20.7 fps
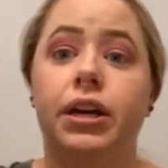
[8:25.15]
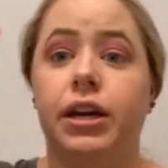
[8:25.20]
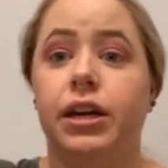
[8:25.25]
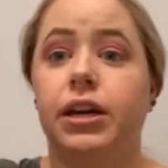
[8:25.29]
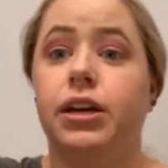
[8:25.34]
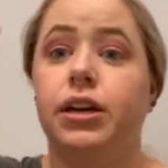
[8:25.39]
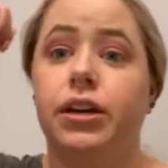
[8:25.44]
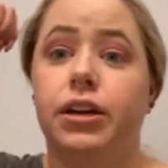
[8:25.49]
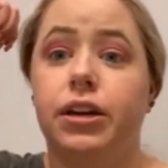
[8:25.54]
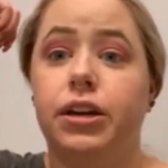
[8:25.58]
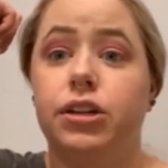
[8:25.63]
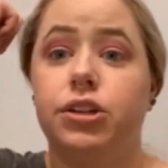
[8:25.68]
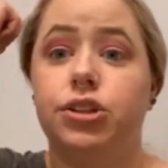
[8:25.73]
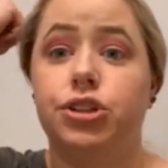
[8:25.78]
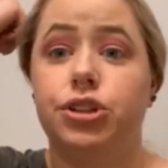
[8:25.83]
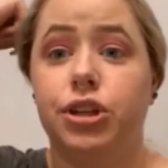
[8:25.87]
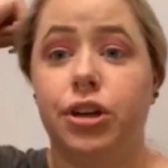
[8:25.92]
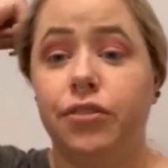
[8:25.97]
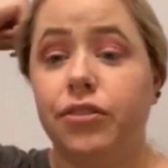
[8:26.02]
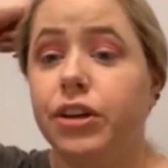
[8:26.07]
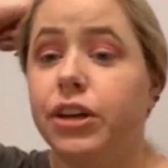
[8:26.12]
and
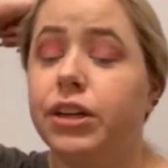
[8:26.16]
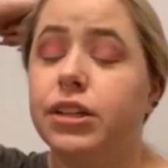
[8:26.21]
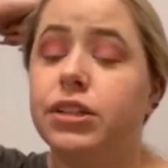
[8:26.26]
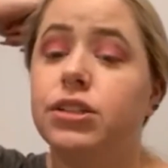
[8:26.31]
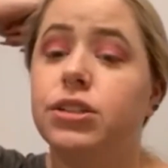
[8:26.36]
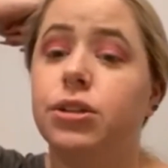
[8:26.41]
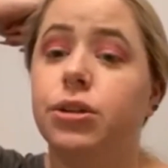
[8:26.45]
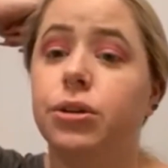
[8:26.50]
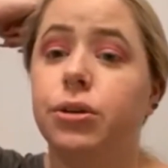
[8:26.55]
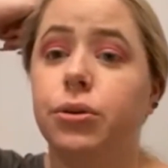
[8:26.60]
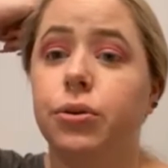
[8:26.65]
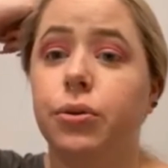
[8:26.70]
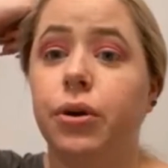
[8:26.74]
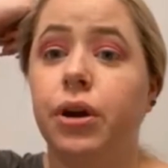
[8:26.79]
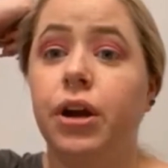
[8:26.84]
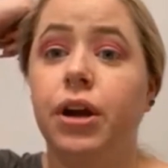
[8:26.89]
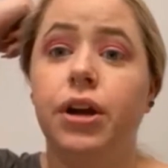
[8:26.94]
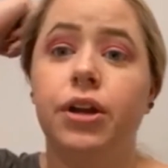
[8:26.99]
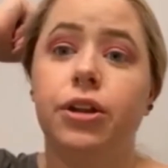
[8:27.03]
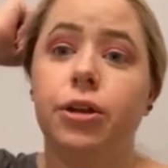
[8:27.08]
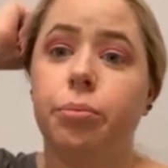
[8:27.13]
shove it into
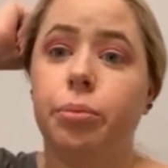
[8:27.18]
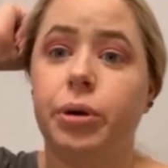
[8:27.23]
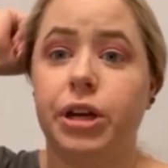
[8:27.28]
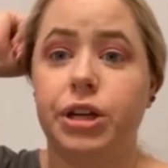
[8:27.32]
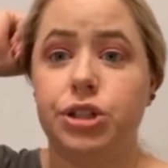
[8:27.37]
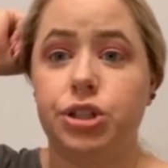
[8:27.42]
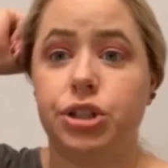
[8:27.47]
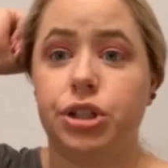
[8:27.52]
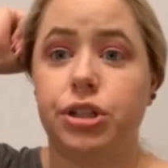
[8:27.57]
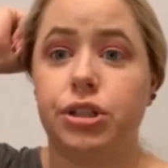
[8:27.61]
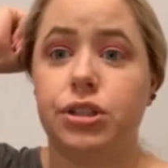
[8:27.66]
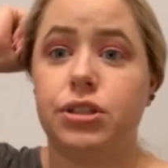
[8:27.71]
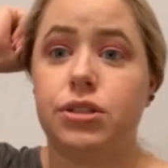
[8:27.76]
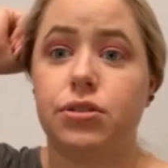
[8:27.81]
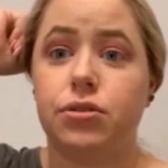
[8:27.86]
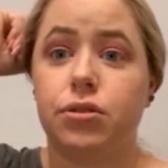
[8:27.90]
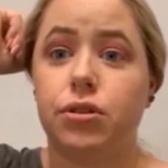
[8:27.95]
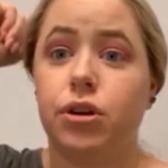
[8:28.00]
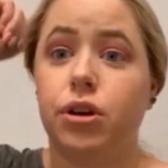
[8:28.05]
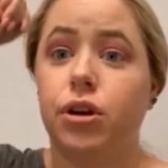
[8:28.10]
the patient's